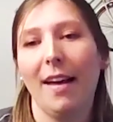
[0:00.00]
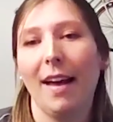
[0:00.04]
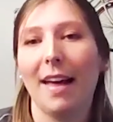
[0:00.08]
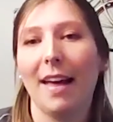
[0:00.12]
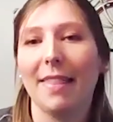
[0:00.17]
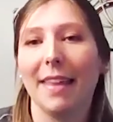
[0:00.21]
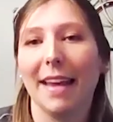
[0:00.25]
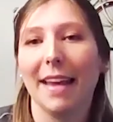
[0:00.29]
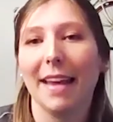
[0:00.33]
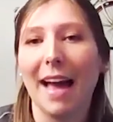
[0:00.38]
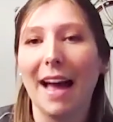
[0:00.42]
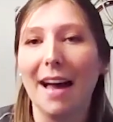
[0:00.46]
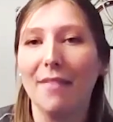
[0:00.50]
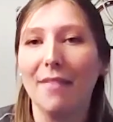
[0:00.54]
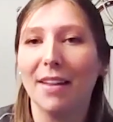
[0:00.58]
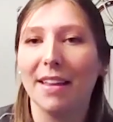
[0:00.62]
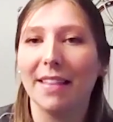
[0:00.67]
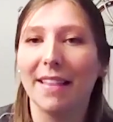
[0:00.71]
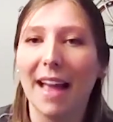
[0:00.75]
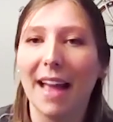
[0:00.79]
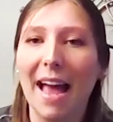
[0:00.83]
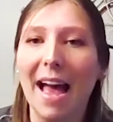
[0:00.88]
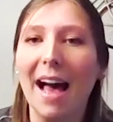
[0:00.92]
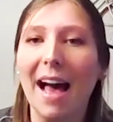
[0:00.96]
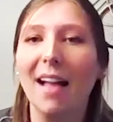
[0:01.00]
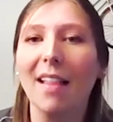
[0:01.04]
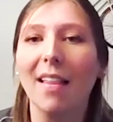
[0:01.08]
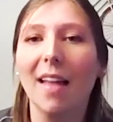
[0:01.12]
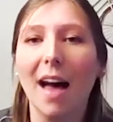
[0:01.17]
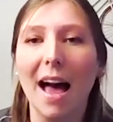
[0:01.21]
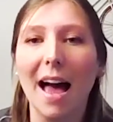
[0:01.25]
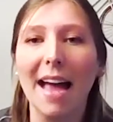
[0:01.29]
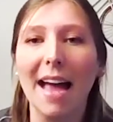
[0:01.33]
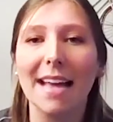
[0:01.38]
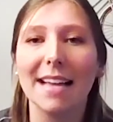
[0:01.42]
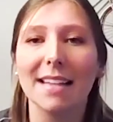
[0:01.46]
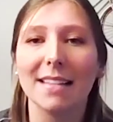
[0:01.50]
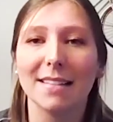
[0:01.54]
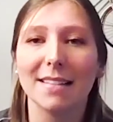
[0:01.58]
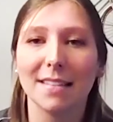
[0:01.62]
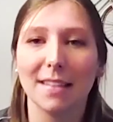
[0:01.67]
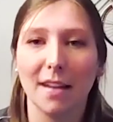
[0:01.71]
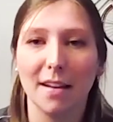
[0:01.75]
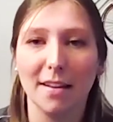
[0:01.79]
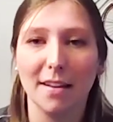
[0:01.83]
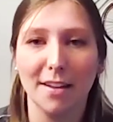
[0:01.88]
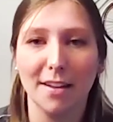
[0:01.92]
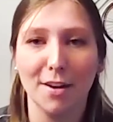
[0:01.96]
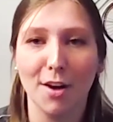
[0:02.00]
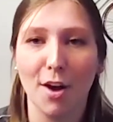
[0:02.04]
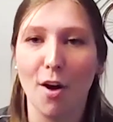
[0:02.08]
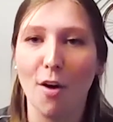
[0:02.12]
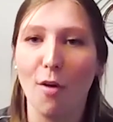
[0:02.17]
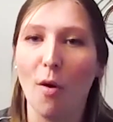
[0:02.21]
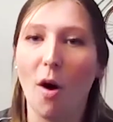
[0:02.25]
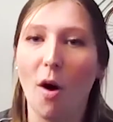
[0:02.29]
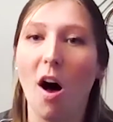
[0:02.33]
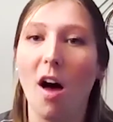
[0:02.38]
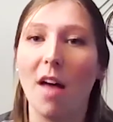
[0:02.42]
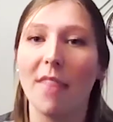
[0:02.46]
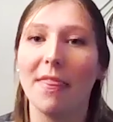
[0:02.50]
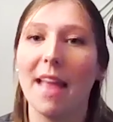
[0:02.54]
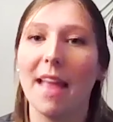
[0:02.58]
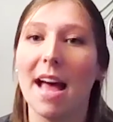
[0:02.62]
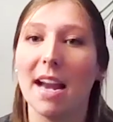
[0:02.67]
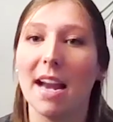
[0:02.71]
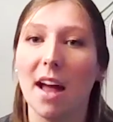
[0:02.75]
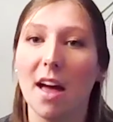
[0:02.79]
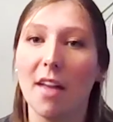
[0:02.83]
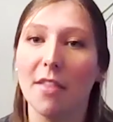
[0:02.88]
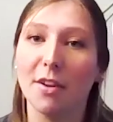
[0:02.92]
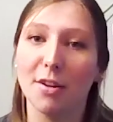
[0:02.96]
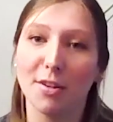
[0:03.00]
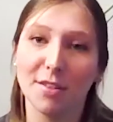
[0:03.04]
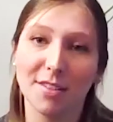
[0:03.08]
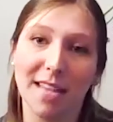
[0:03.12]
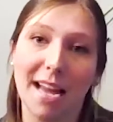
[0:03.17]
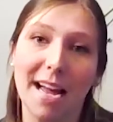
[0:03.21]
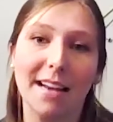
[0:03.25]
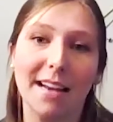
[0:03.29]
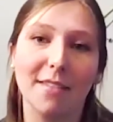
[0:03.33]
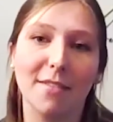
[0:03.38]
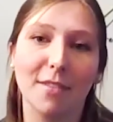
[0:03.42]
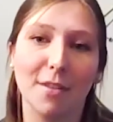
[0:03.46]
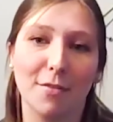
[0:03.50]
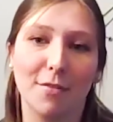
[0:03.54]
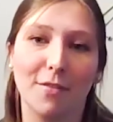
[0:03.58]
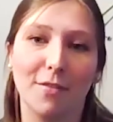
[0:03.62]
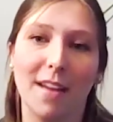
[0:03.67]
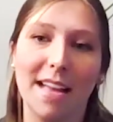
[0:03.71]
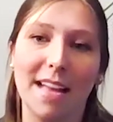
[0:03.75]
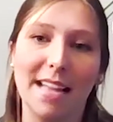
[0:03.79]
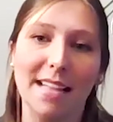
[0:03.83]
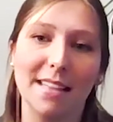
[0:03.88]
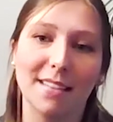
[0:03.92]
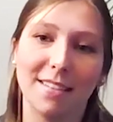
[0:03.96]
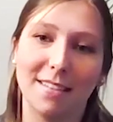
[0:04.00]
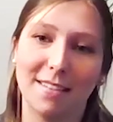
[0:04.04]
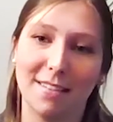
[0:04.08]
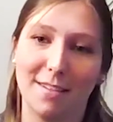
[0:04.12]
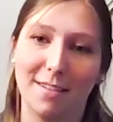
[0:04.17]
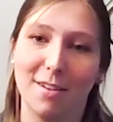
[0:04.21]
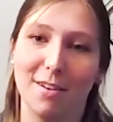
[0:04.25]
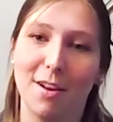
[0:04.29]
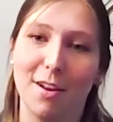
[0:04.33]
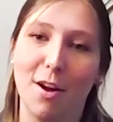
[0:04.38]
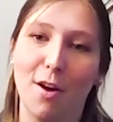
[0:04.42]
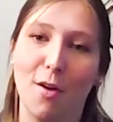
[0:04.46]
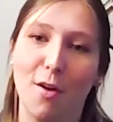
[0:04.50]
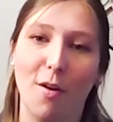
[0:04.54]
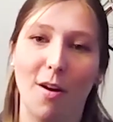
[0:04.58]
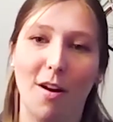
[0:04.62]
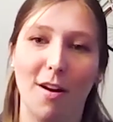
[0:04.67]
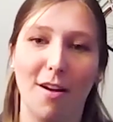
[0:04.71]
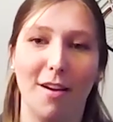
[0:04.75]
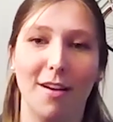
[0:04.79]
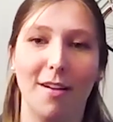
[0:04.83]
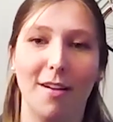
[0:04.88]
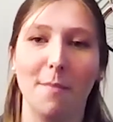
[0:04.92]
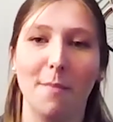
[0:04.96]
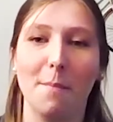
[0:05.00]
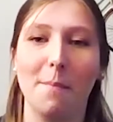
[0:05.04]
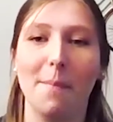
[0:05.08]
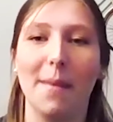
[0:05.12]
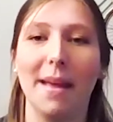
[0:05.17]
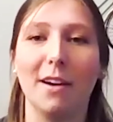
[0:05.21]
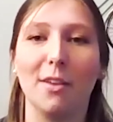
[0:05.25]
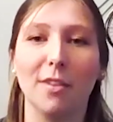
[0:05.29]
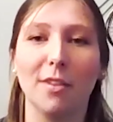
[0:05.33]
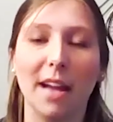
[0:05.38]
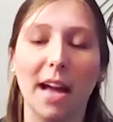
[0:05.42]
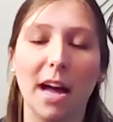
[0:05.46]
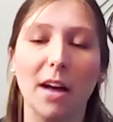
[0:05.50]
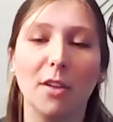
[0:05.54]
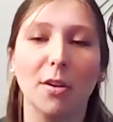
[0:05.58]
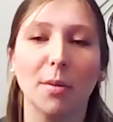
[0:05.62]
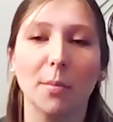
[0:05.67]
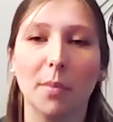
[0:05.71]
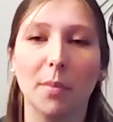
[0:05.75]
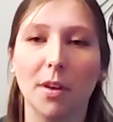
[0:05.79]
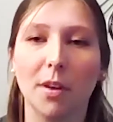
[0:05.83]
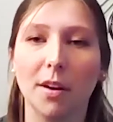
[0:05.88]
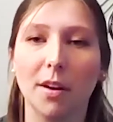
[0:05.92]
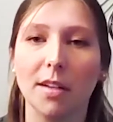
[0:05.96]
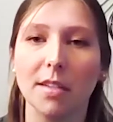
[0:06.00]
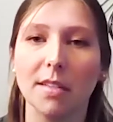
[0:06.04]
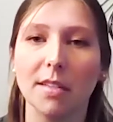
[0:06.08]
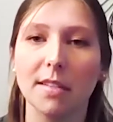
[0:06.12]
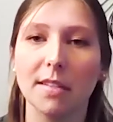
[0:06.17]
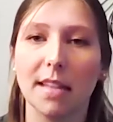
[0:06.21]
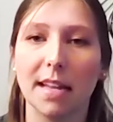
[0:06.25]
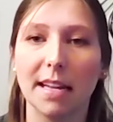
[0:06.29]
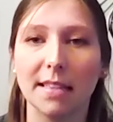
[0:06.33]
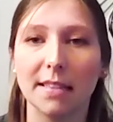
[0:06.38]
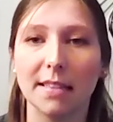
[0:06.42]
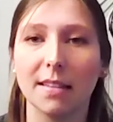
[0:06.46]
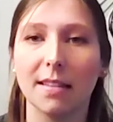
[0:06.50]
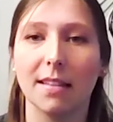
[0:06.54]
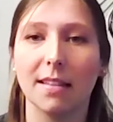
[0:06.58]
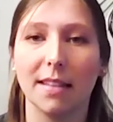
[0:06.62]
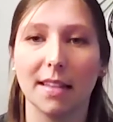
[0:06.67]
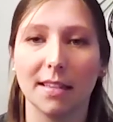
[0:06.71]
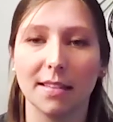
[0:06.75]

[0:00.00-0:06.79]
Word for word: i think having the allies you know on that other side of the fence you know our male counterparts that's